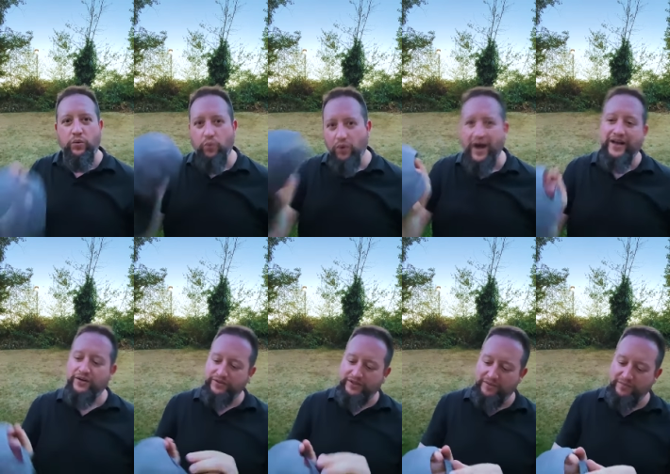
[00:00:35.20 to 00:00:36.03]
Why
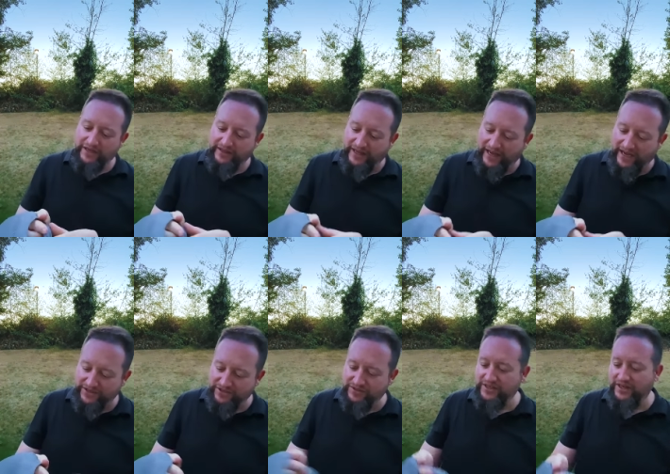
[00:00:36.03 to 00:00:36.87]
don't they make the
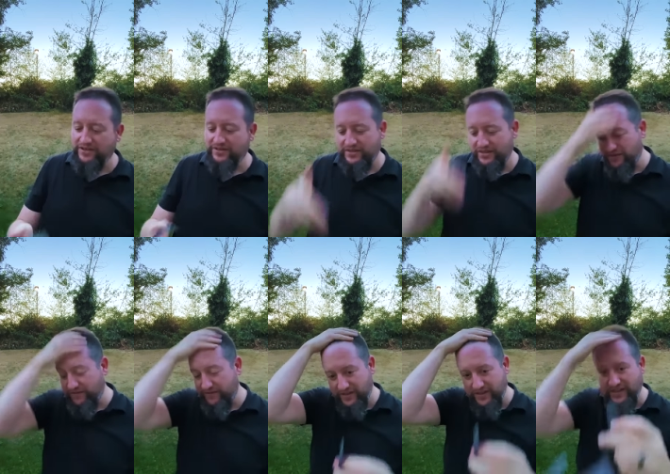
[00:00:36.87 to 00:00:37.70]
hats, you say to
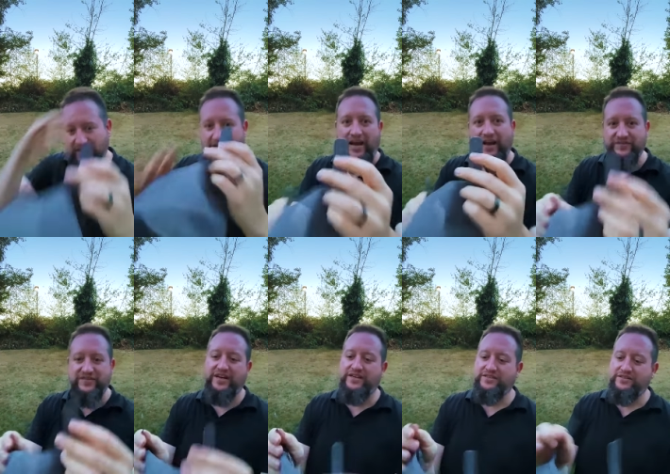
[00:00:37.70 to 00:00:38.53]
yourself, in half
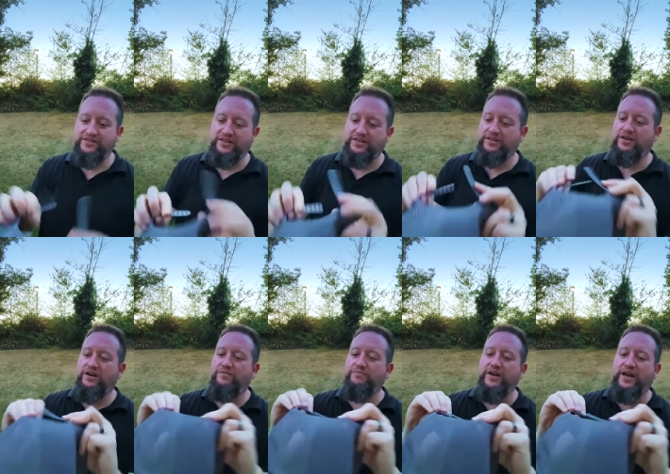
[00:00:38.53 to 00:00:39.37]
sizes? You're like,
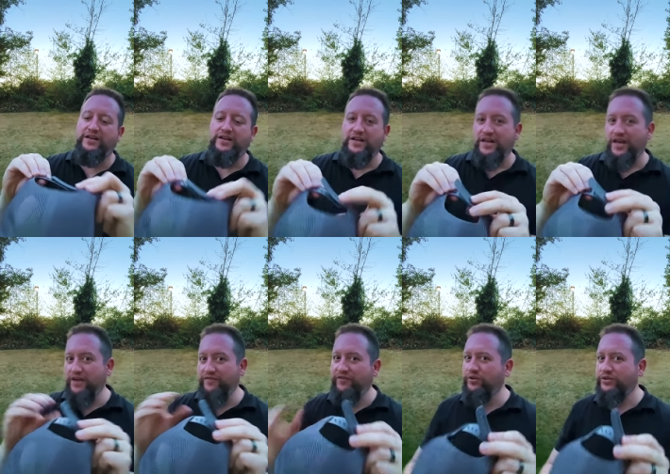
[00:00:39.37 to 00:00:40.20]
oh man,
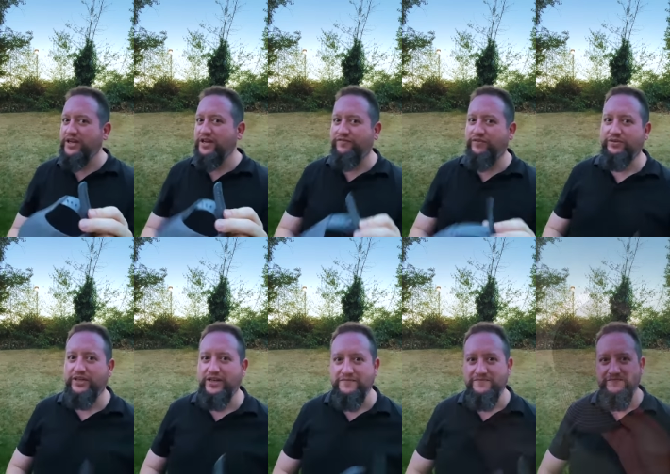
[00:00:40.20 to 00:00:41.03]
if only, if
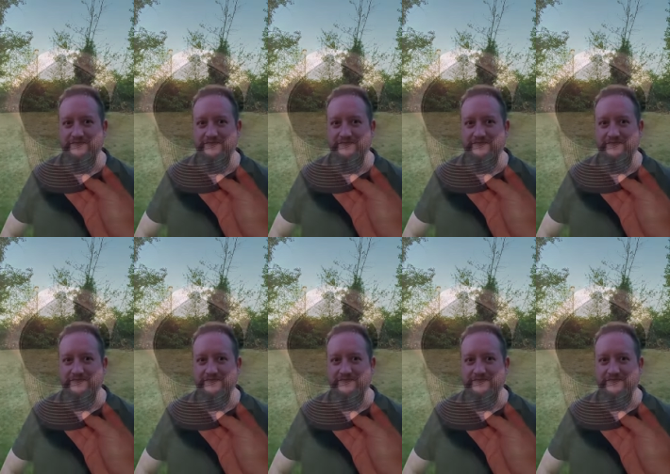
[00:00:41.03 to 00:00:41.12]
only.